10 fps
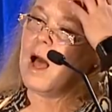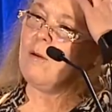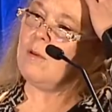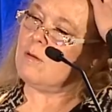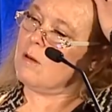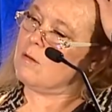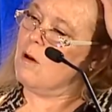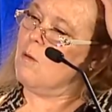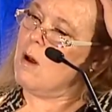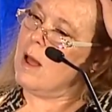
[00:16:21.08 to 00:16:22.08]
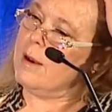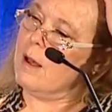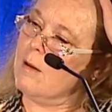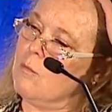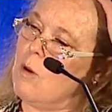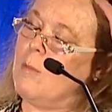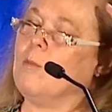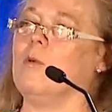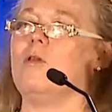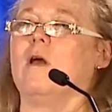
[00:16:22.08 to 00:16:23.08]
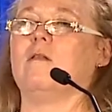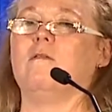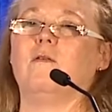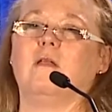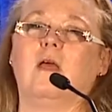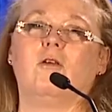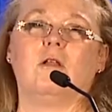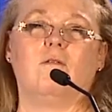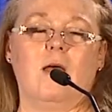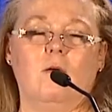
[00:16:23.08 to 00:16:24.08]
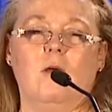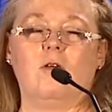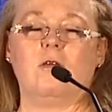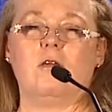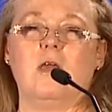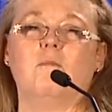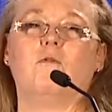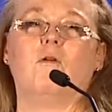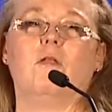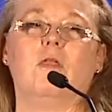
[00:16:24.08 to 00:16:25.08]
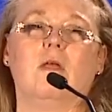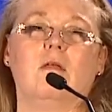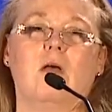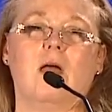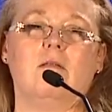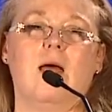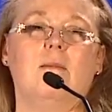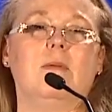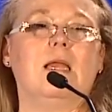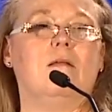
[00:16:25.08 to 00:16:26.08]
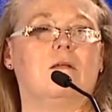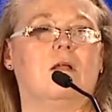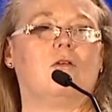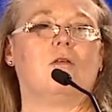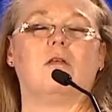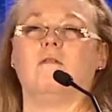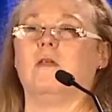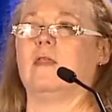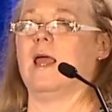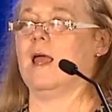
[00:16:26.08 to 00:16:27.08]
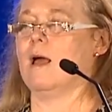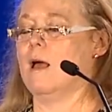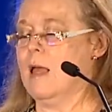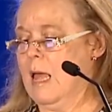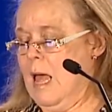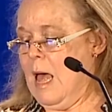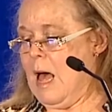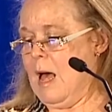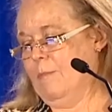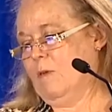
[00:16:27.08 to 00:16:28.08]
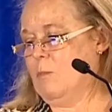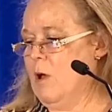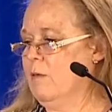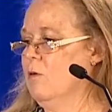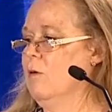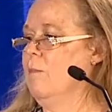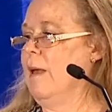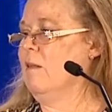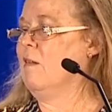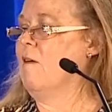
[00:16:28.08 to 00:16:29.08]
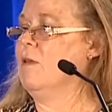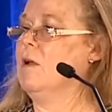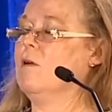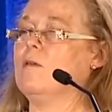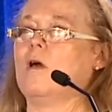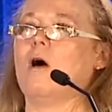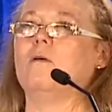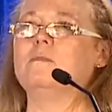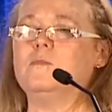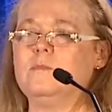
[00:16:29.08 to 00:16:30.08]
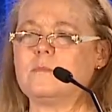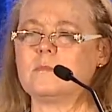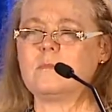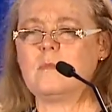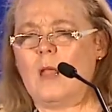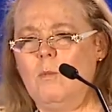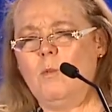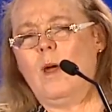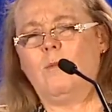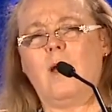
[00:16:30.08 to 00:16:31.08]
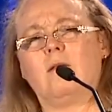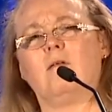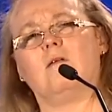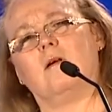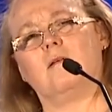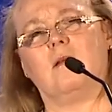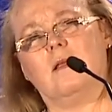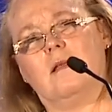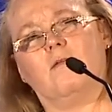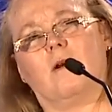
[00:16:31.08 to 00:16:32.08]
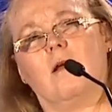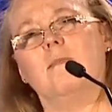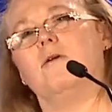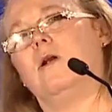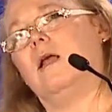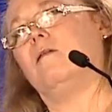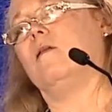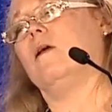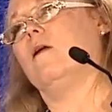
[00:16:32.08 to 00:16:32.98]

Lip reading: I was also on a Robert Wood Johnson Foundation evaluation team for the diabetes initiative that they sponsored about 7 years ago. We went around to 16 different communities in the